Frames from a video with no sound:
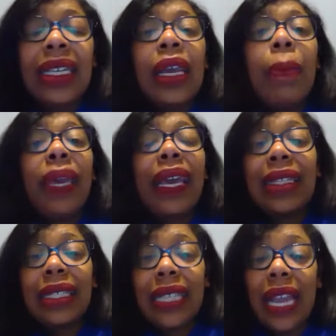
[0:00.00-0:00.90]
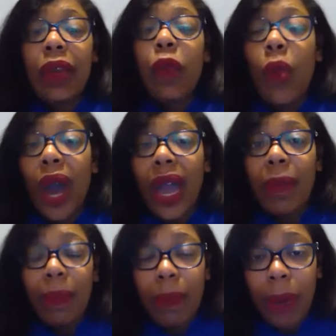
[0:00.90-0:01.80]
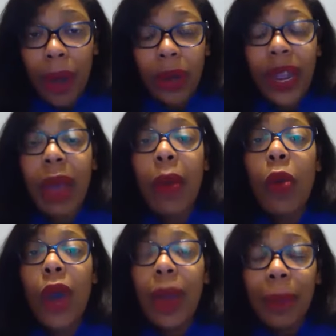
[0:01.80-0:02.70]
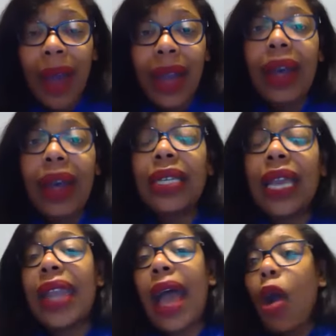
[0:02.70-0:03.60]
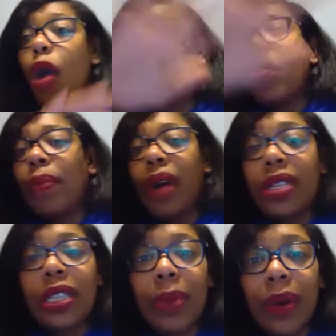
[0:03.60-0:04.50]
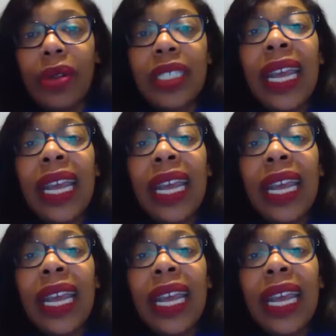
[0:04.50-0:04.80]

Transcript: because it's in one program or one product and not over multiple.